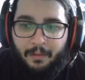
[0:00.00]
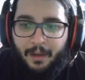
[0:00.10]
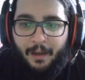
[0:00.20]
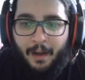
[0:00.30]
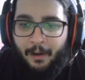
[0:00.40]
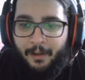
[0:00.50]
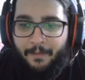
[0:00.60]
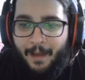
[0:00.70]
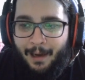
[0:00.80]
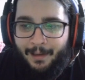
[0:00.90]
get an
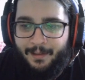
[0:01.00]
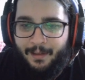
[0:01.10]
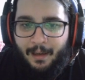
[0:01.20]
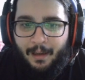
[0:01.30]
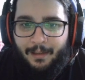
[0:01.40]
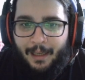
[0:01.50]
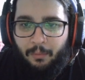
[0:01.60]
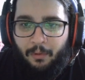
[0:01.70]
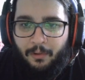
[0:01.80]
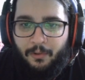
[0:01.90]
artifact. That
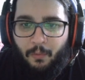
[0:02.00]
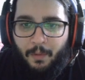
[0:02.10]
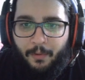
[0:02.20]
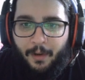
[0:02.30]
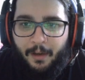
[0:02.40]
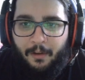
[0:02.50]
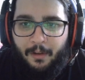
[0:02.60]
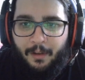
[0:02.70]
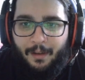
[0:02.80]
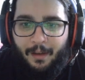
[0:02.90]
would also be pretty good.